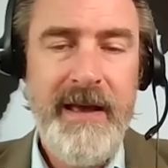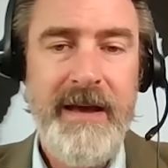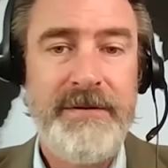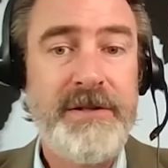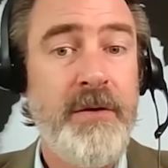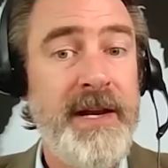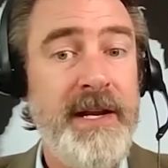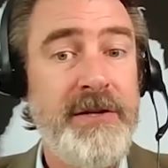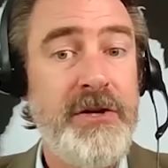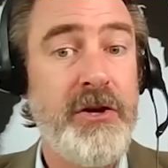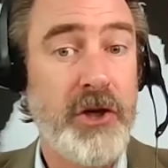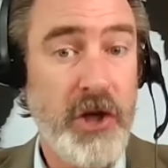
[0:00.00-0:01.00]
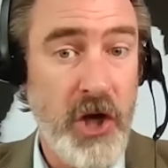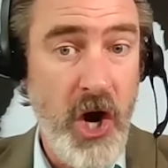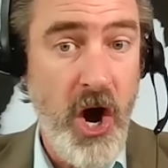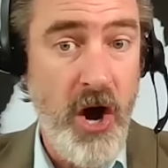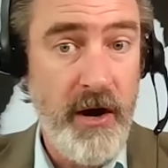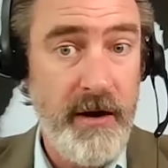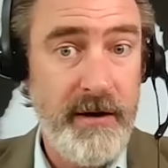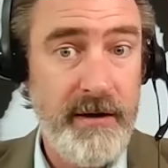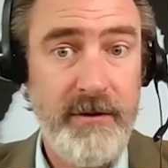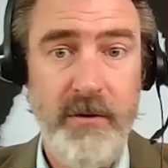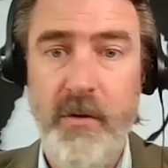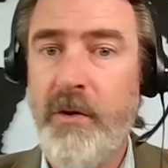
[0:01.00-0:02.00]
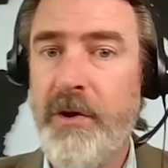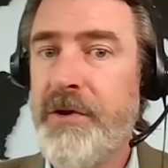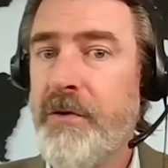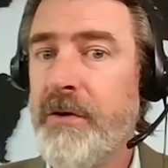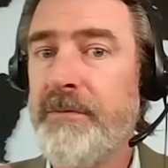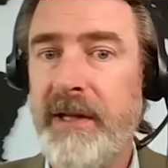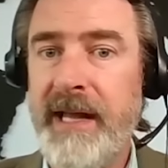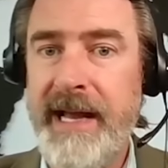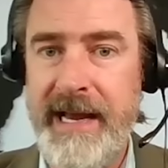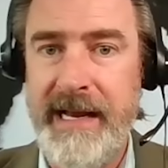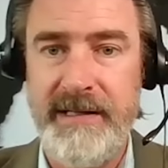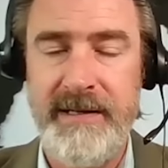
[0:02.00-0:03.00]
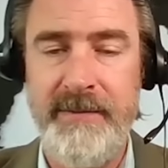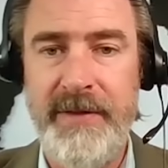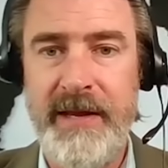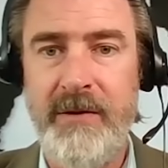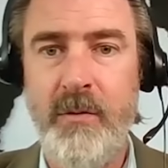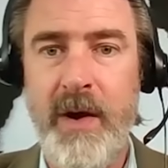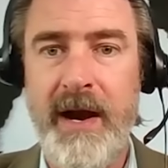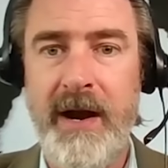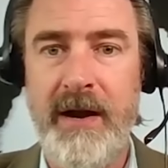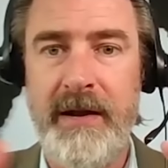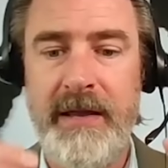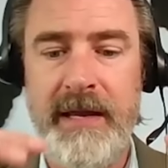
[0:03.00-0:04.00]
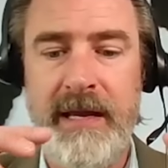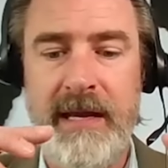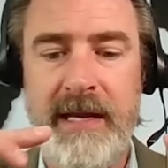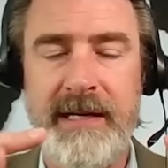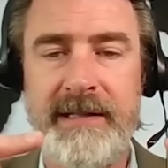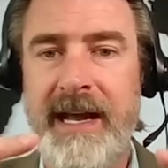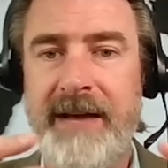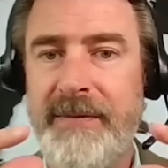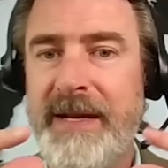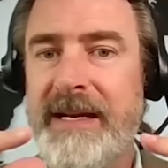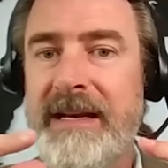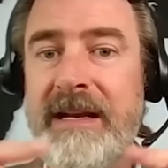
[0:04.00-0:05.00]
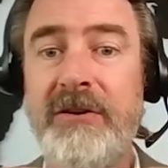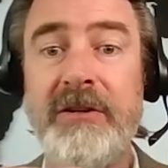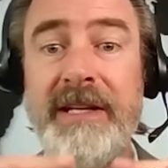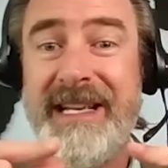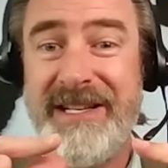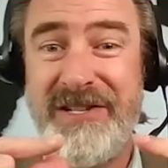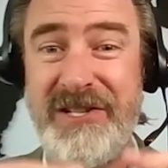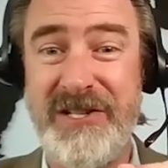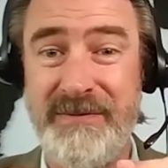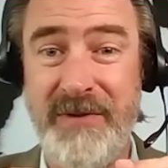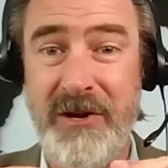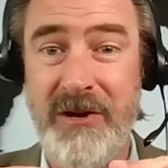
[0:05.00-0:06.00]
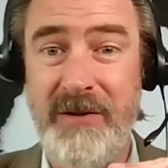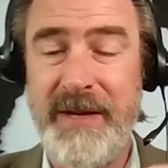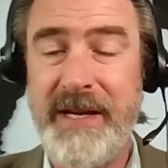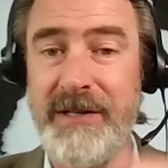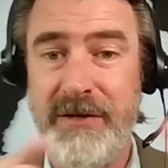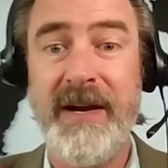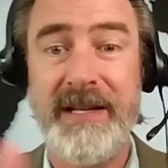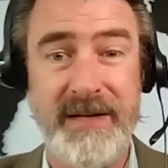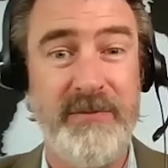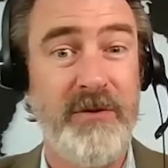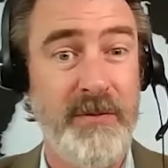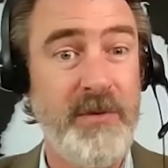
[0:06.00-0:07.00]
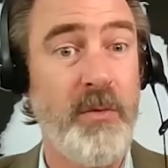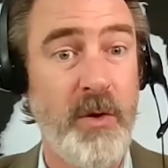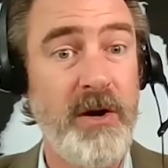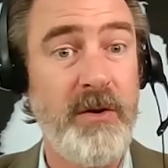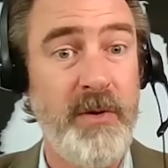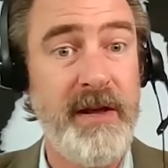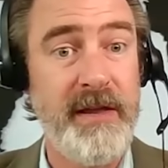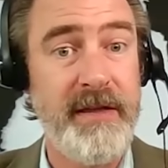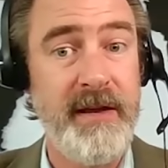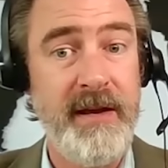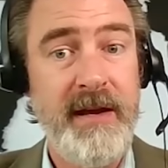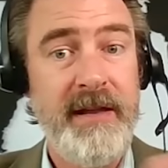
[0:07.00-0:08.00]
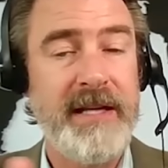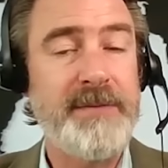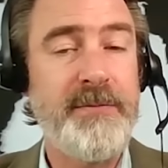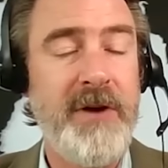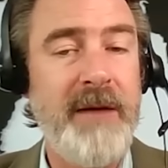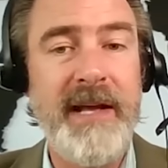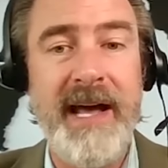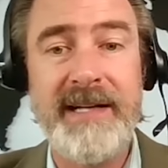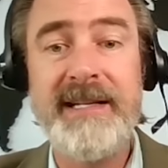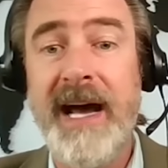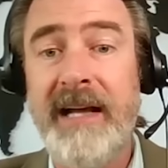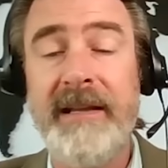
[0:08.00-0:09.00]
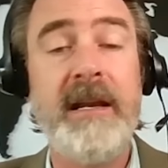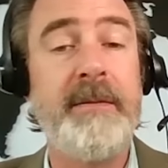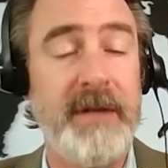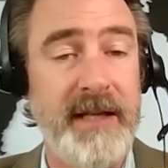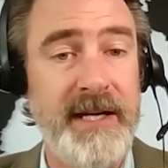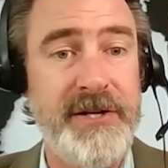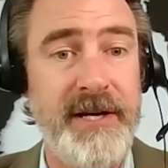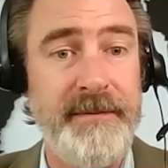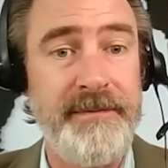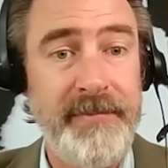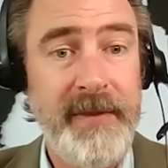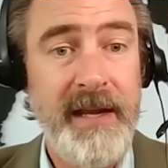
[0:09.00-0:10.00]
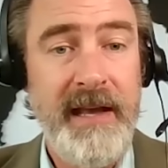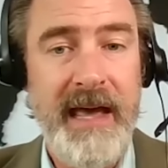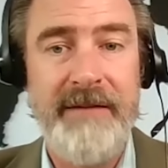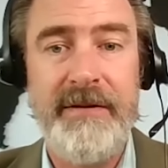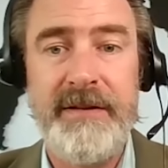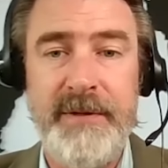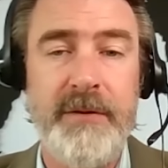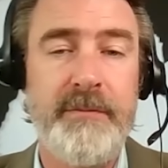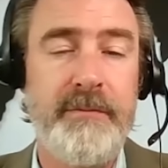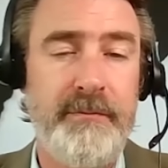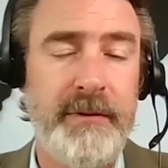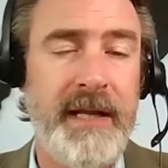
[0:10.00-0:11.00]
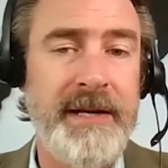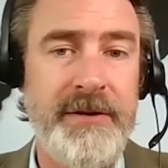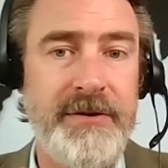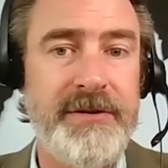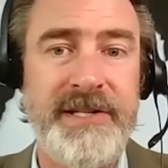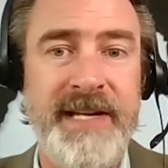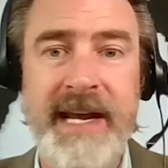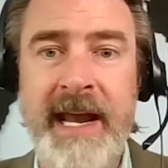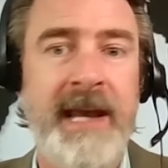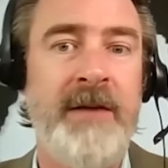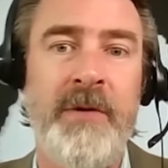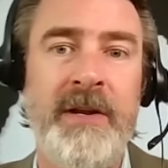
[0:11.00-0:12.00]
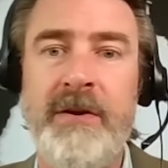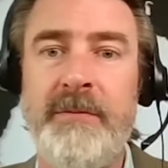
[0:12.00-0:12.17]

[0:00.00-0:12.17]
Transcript: If it's going into your car or your plane, something where the it doesn't have to be nearly as small because you've got some room to work with, that's probably out of Thailand and Malaysia. And if it's your blender singing when